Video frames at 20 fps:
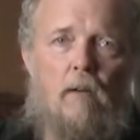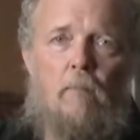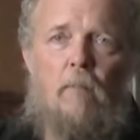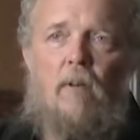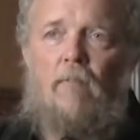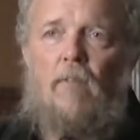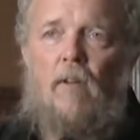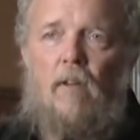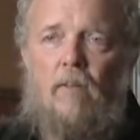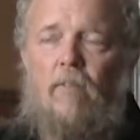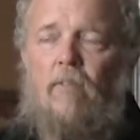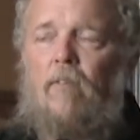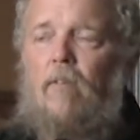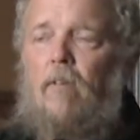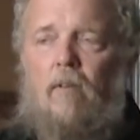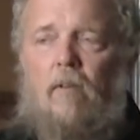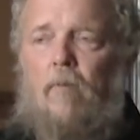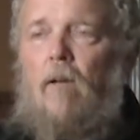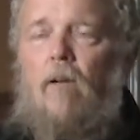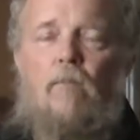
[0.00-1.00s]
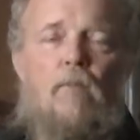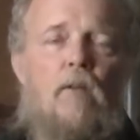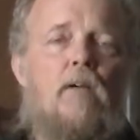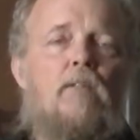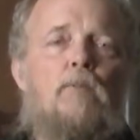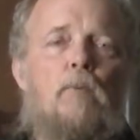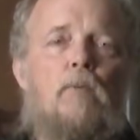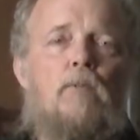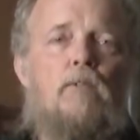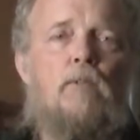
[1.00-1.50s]
I mean, if
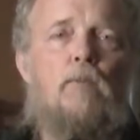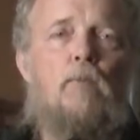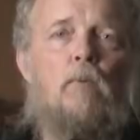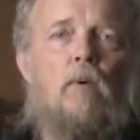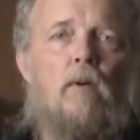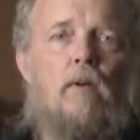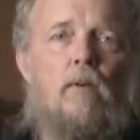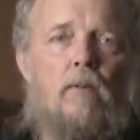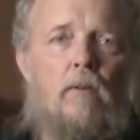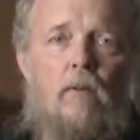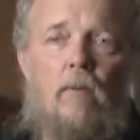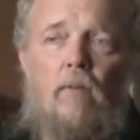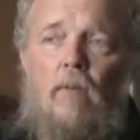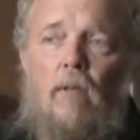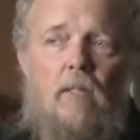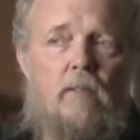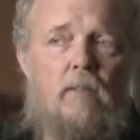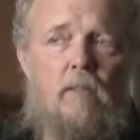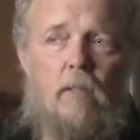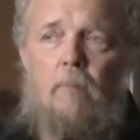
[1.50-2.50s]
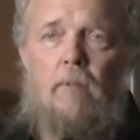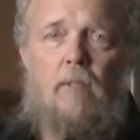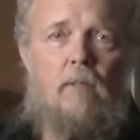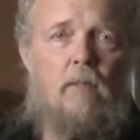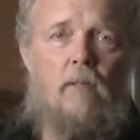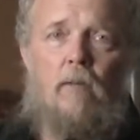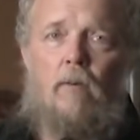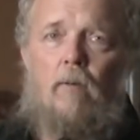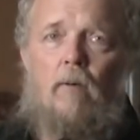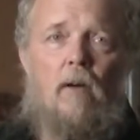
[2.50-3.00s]
that's what you want to do, that's up to
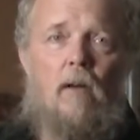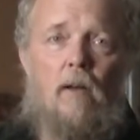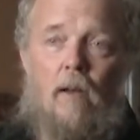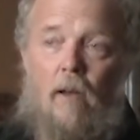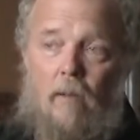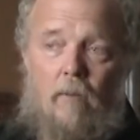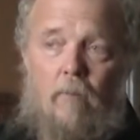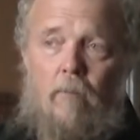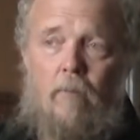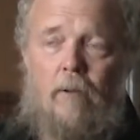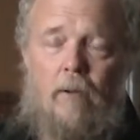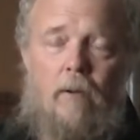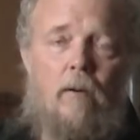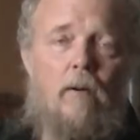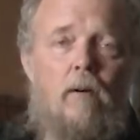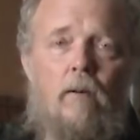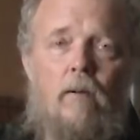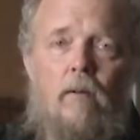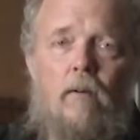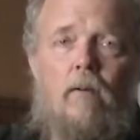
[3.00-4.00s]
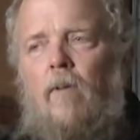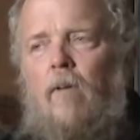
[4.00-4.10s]
you. I don't care.